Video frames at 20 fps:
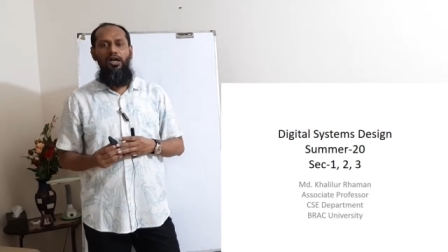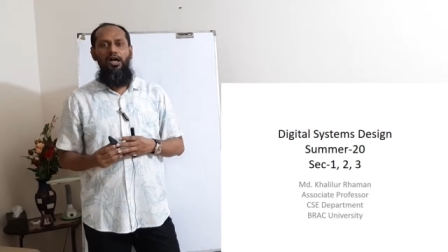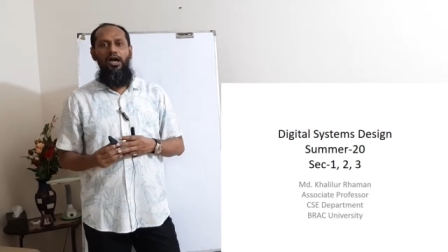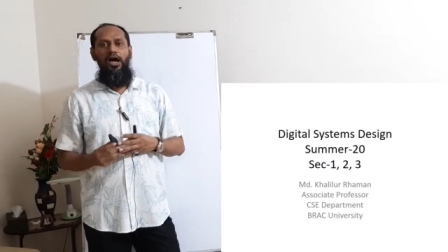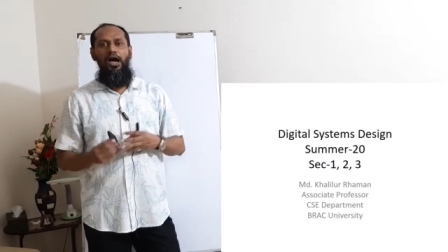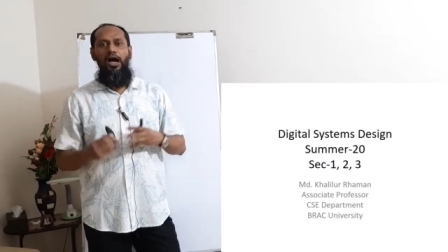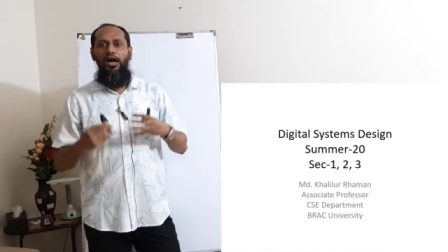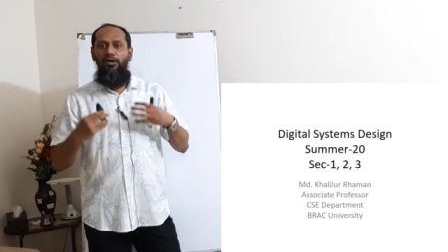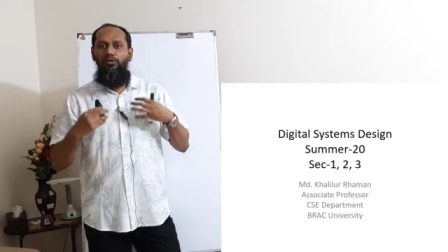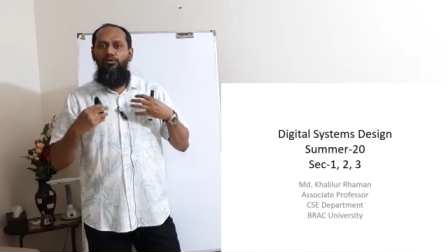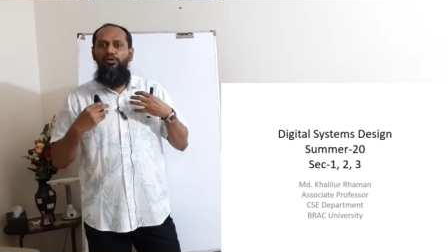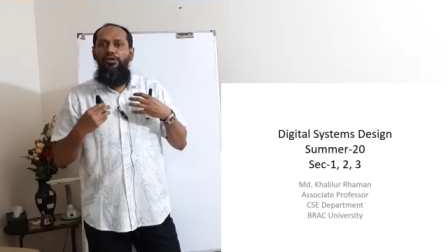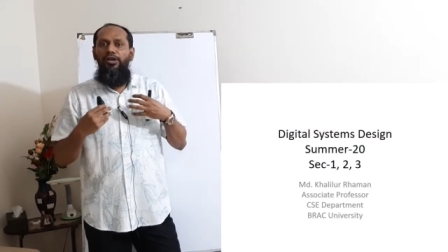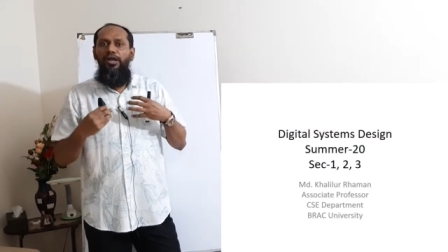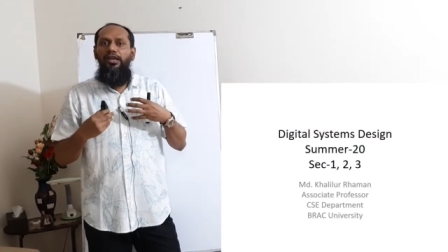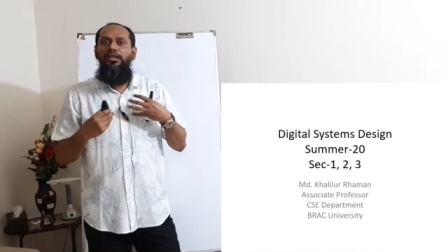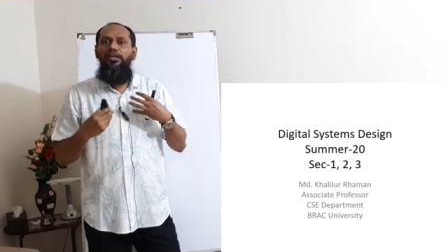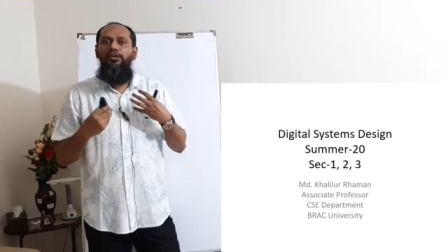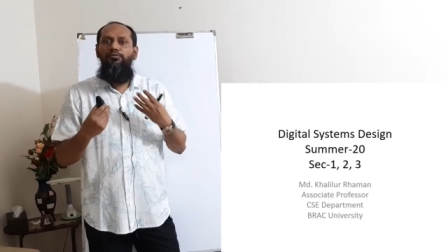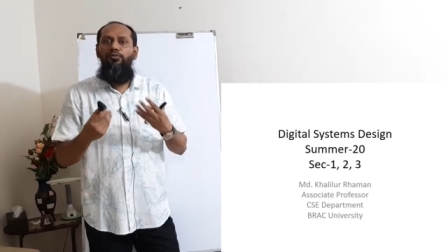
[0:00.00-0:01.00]
Are we
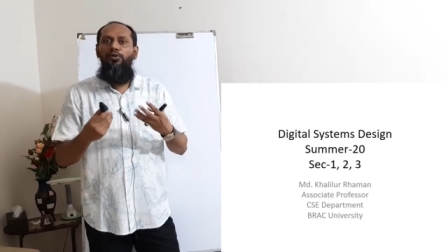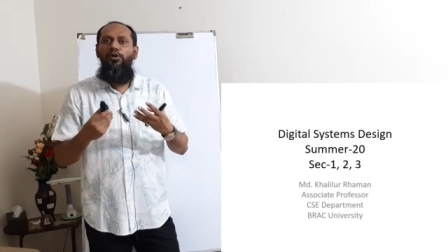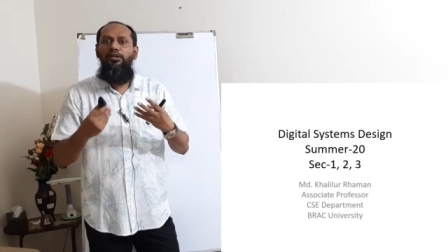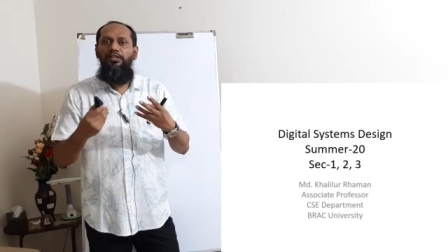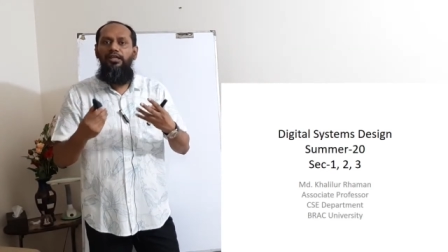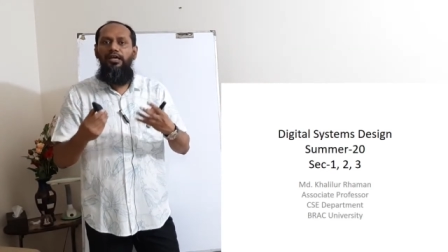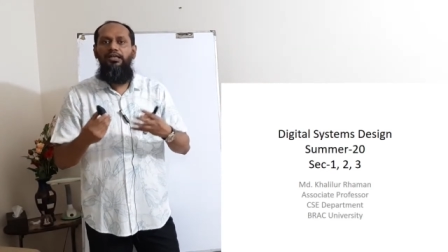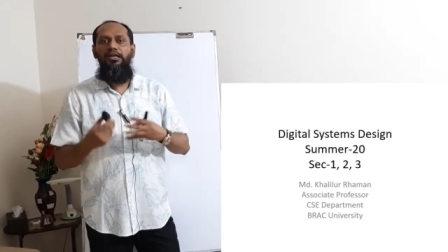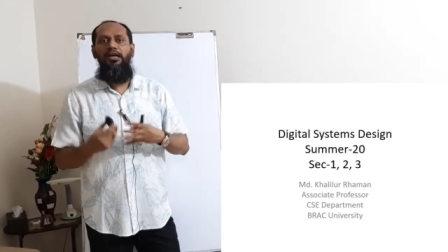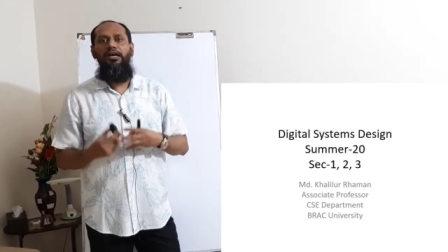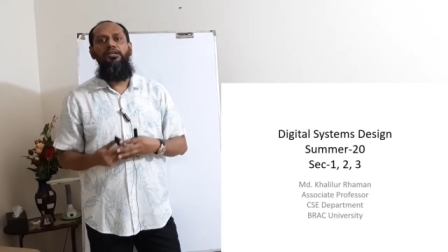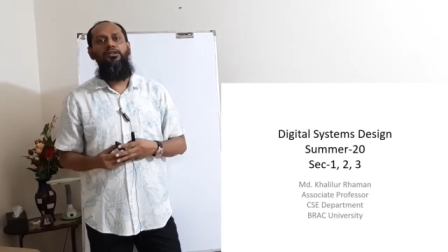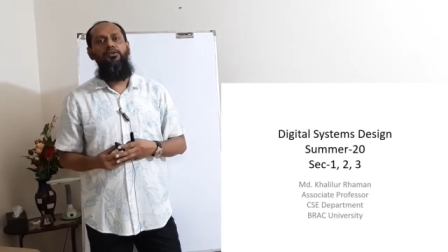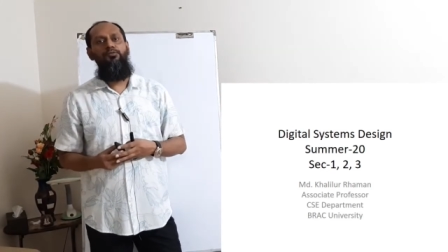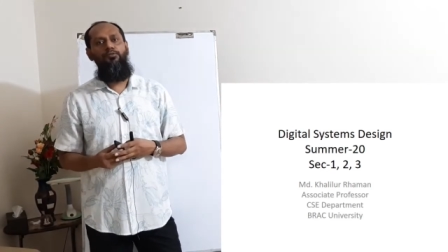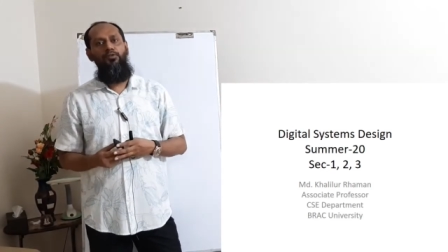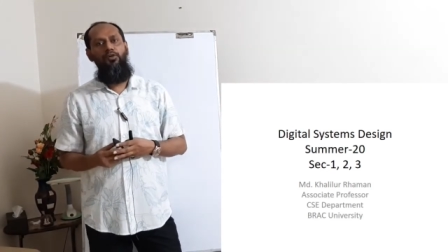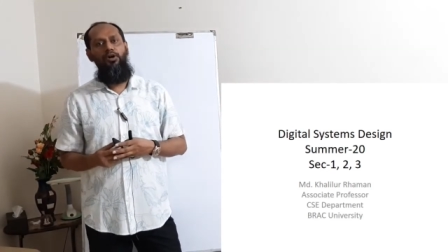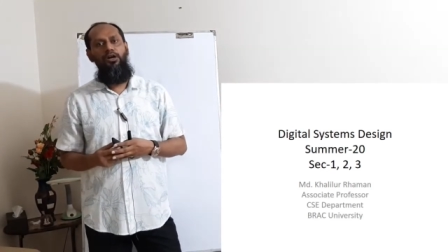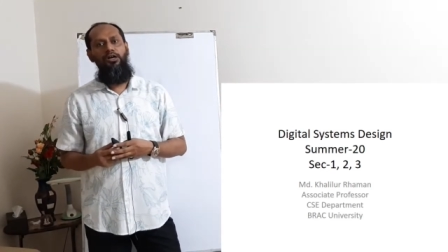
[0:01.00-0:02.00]
ready for that kind
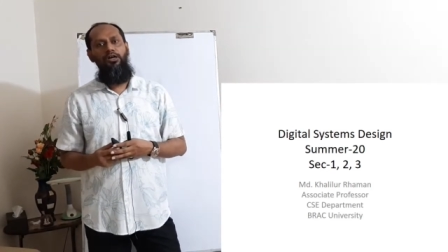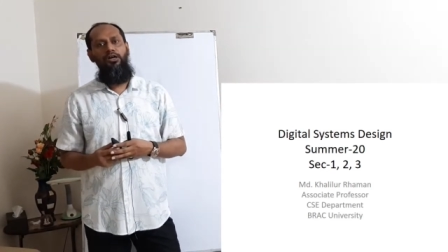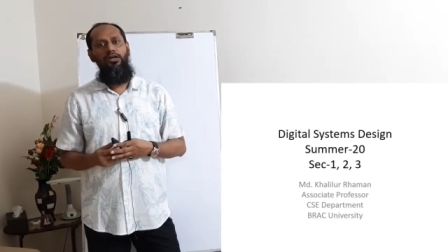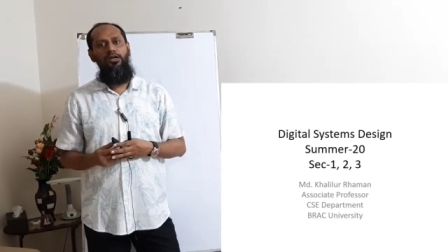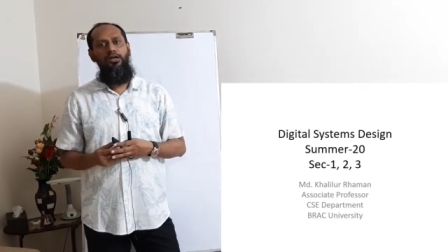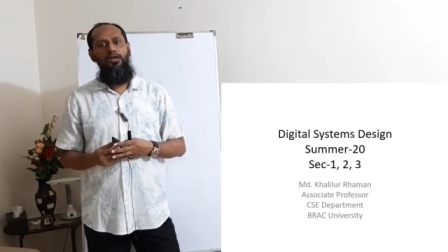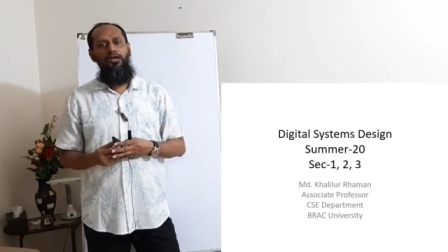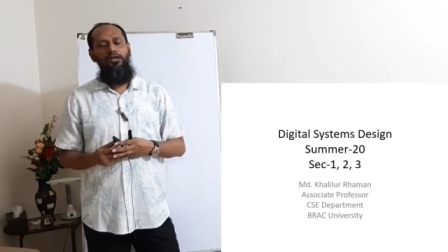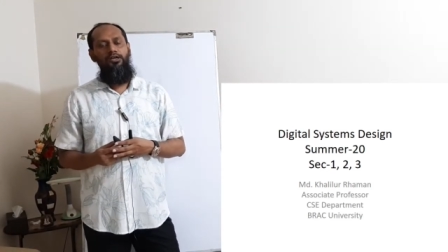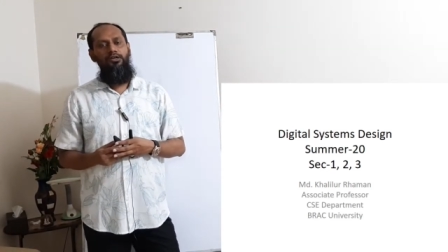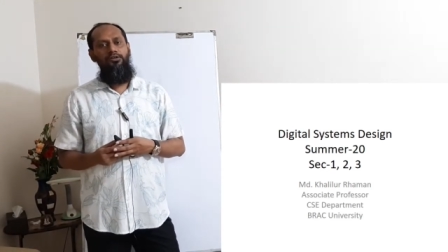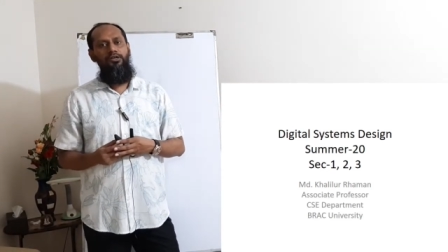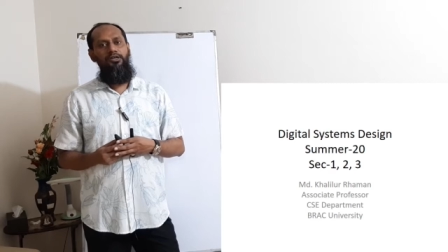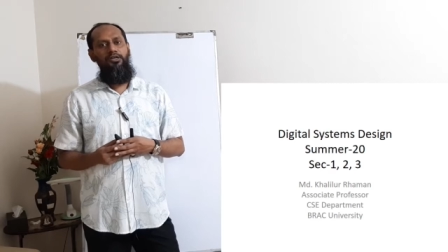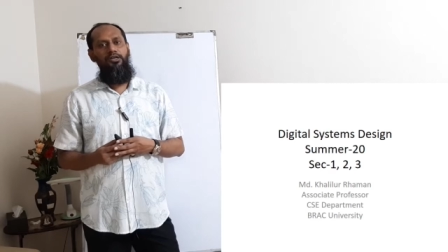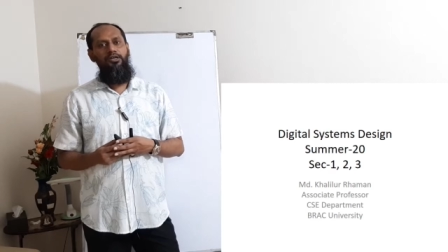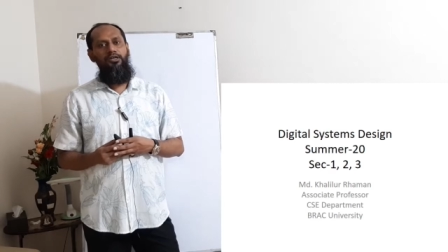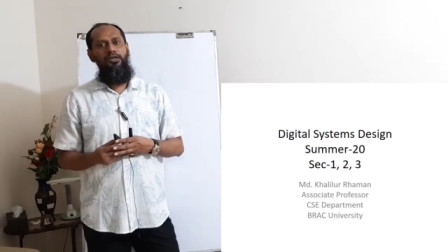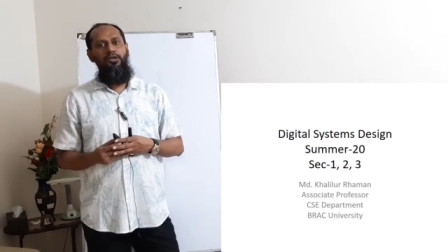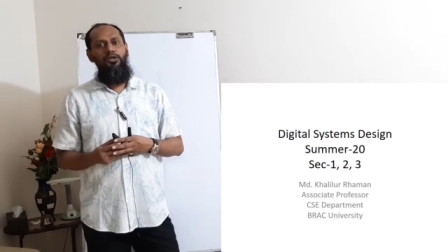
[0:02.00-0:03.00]
of world?
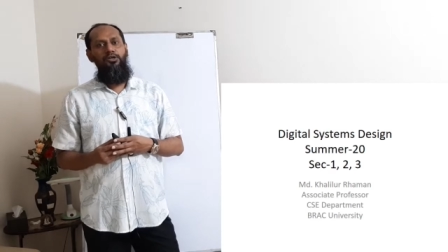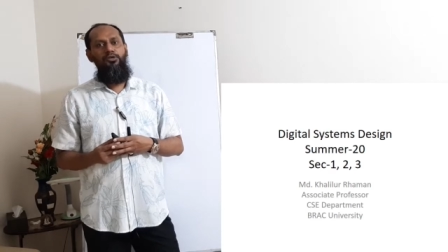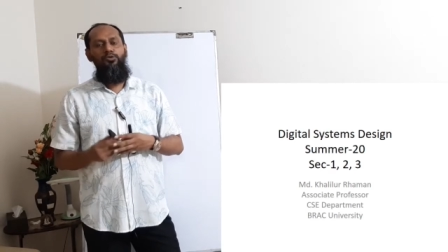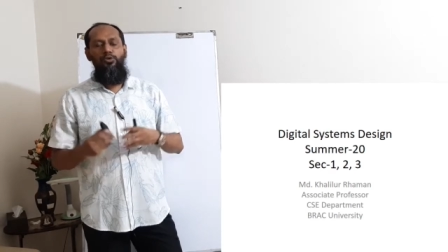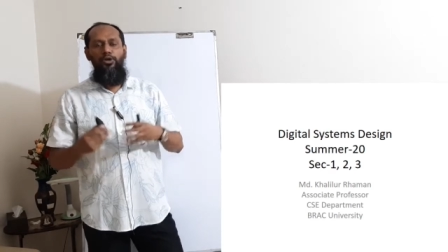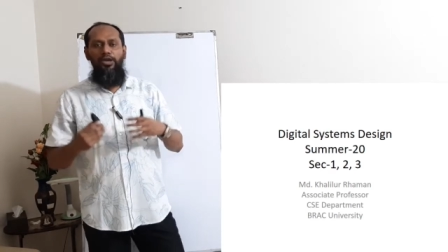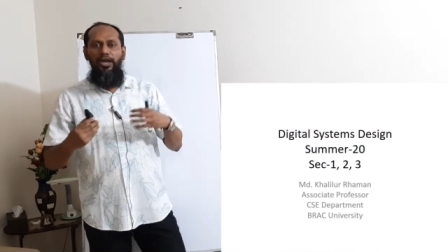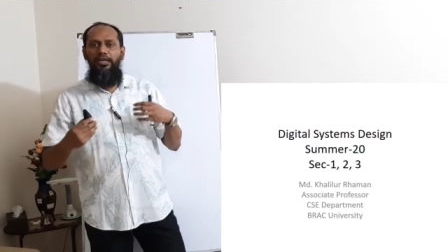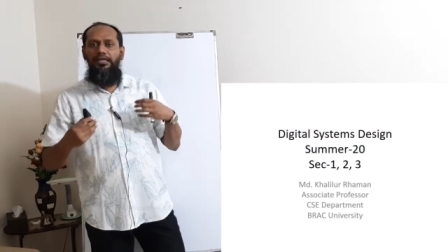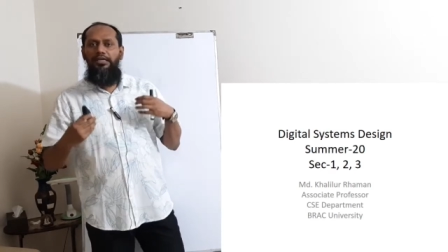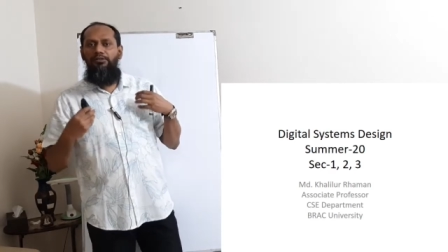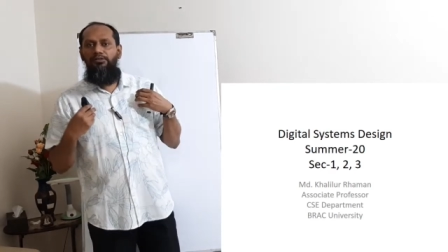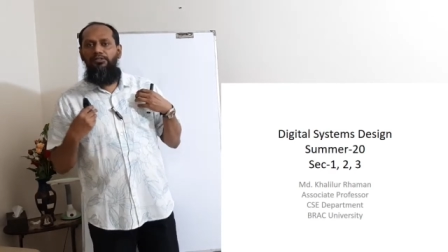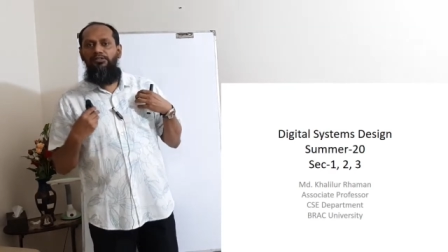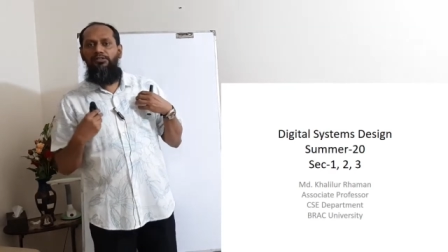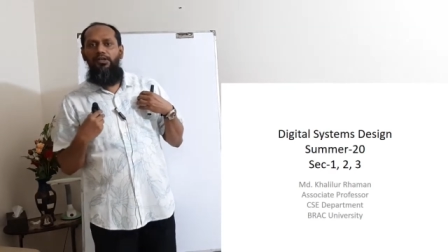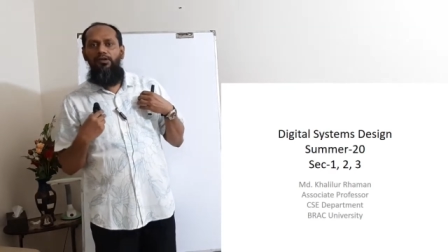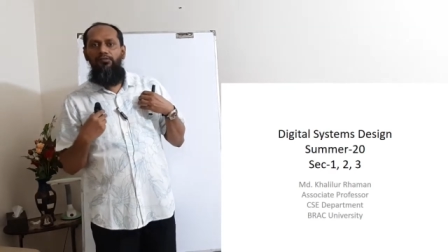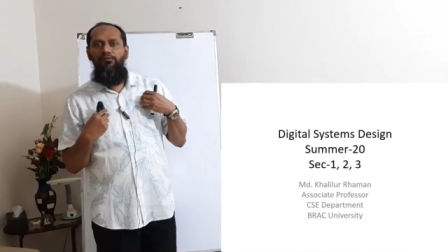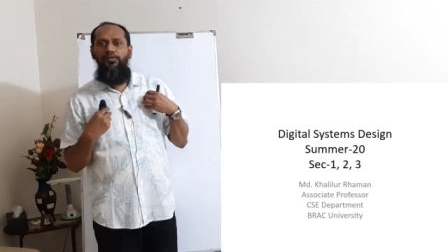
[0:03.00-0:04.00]
Okay, to get
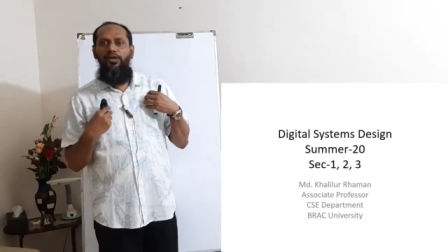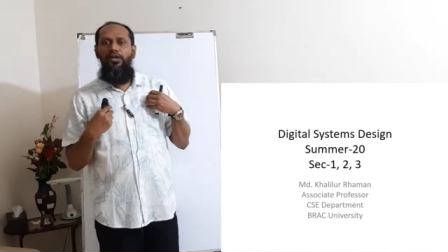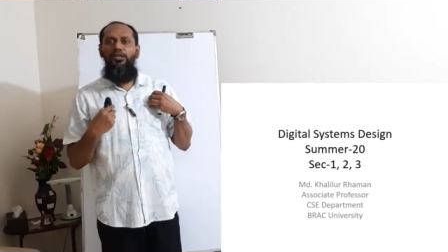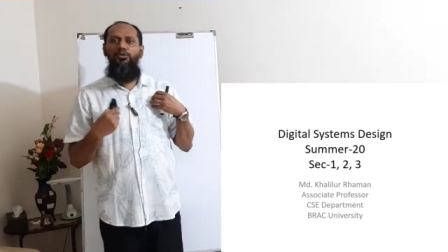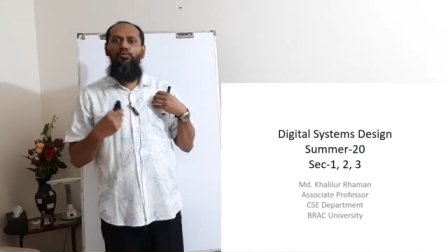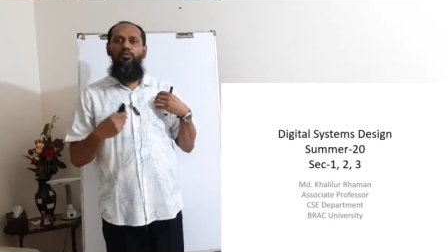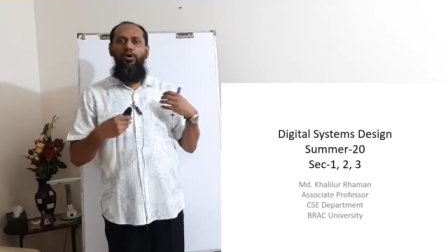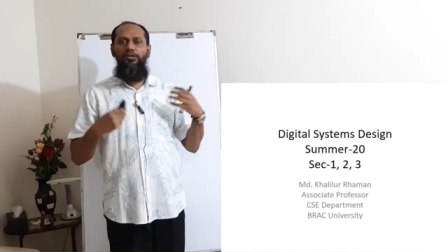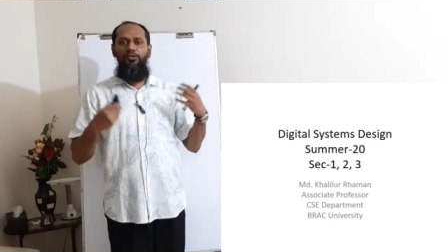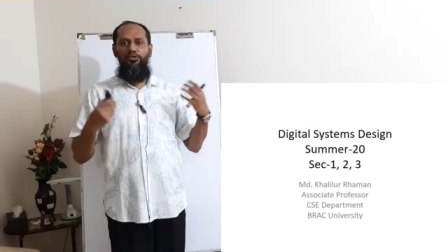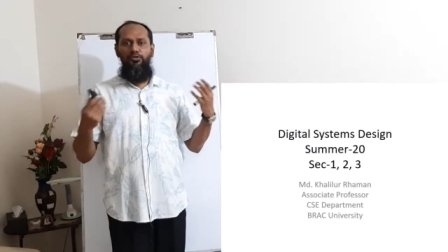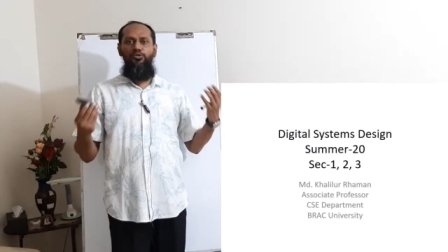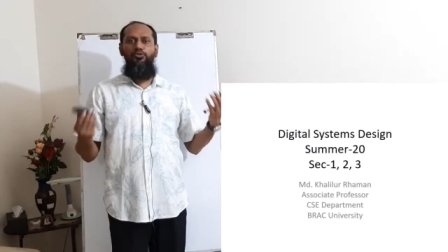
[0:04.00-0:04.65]
ourselves ready, what to